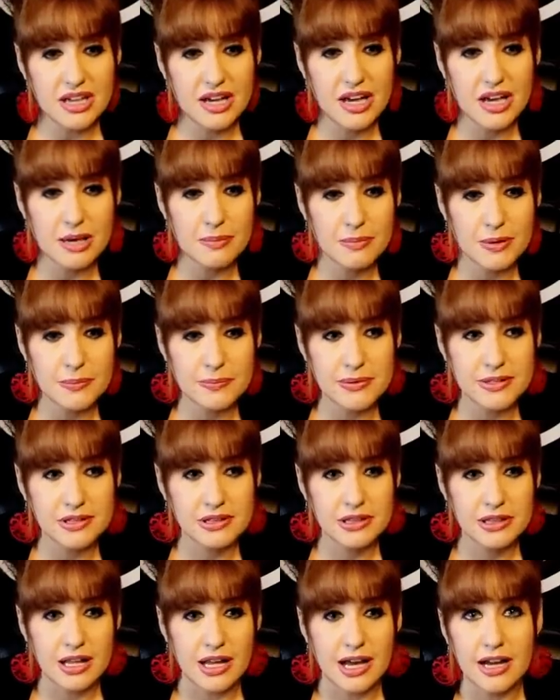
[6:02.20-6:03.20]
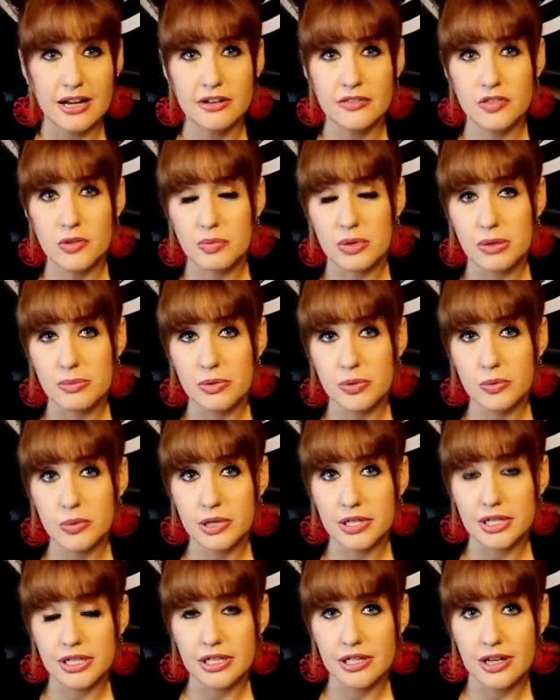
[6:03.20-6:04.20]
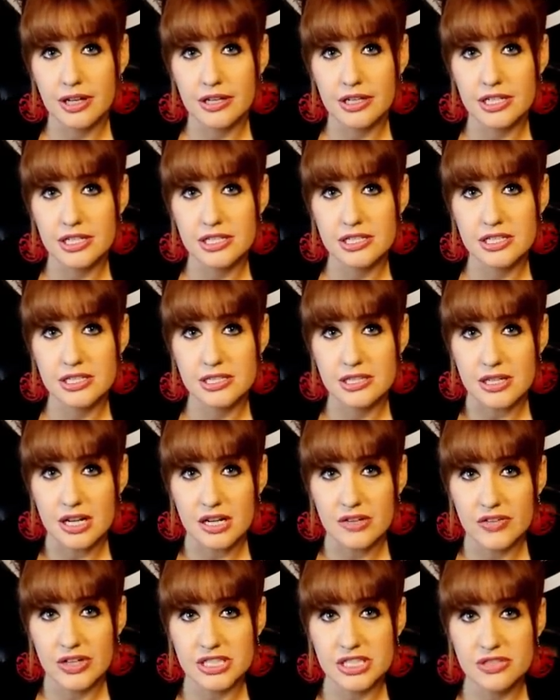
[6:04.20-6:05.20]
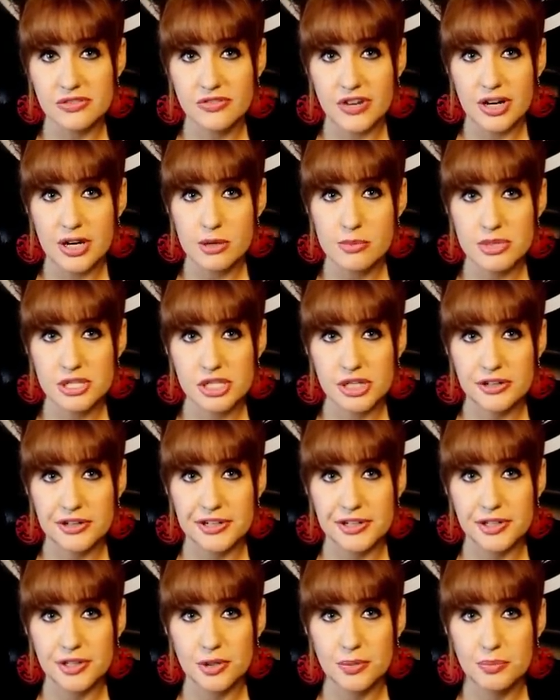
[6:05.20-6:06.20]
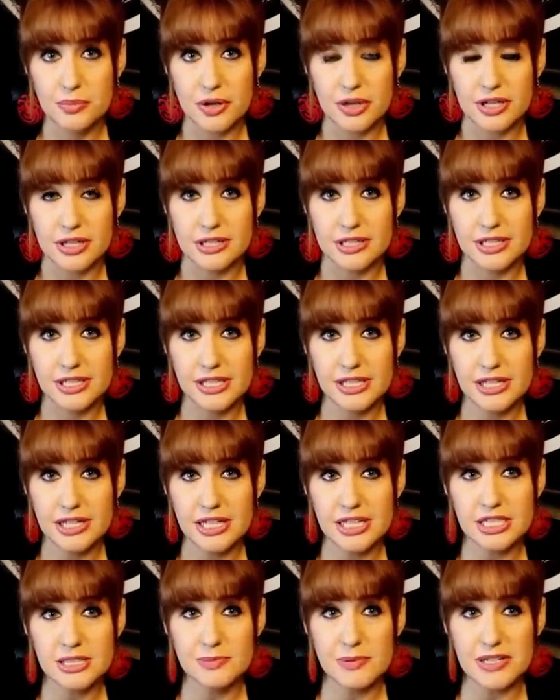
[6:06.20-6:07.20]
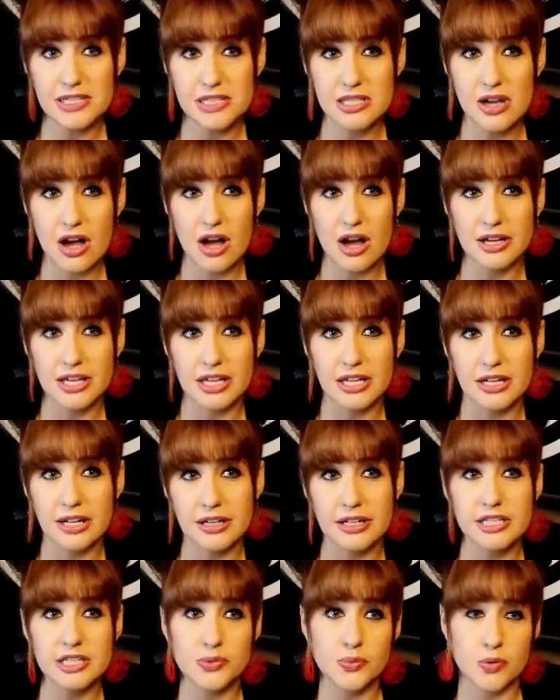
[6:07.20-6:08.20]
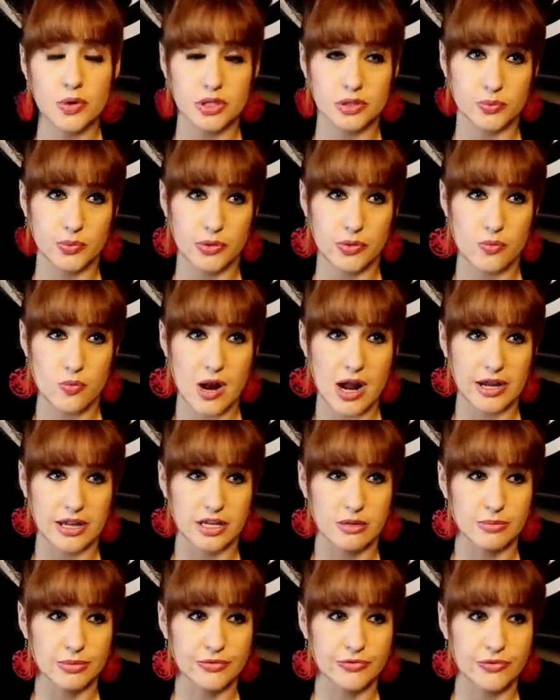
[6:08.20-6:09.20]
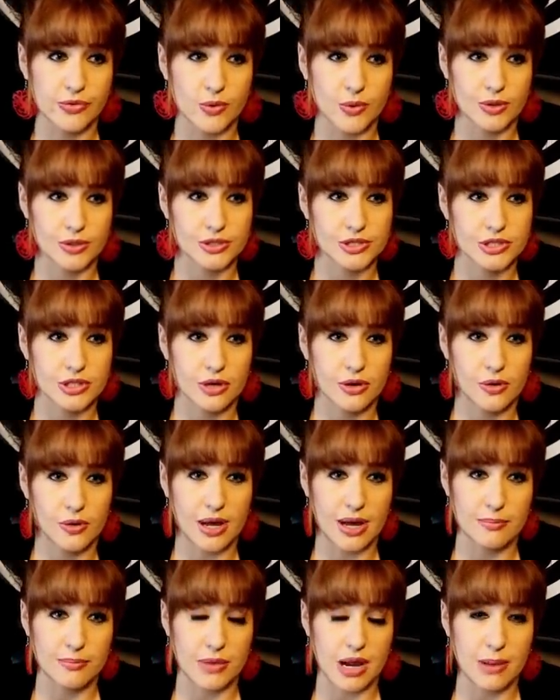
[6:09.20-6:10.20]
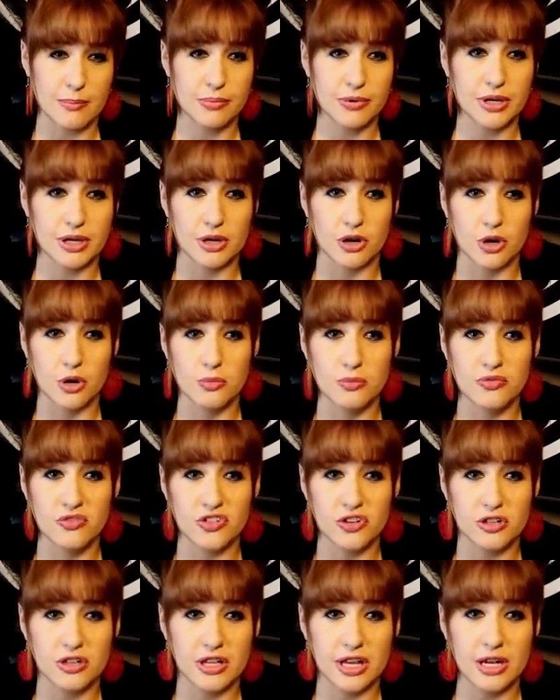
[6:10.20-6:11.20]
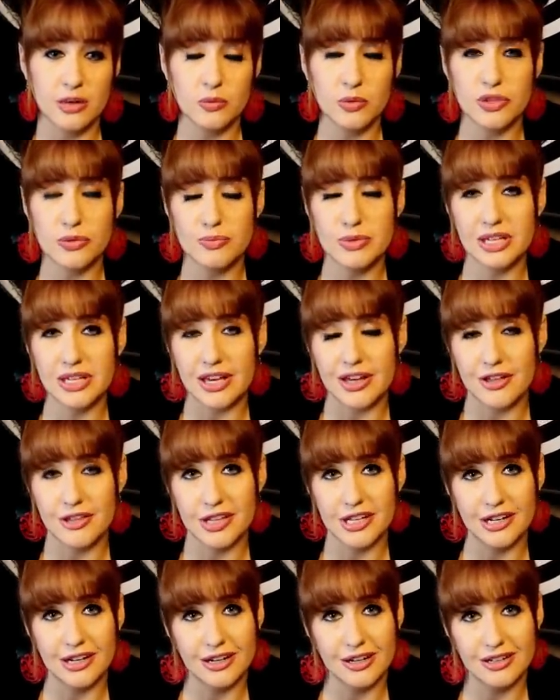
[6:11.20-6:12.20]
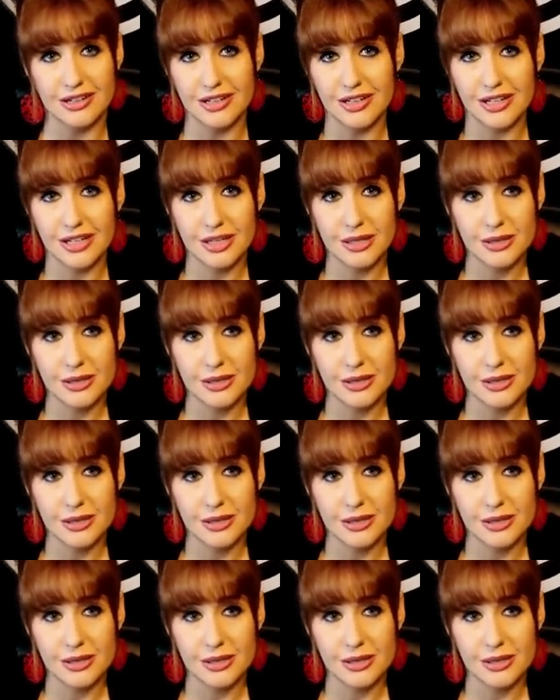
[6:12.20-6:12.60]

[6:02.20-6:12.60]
to hype up a lot of the people working on his A Song of Ice and Fire material, but he, he's been talking, and he's worked with Ryan before, so I'm, I'm pretty hopeful. And with Miguel there,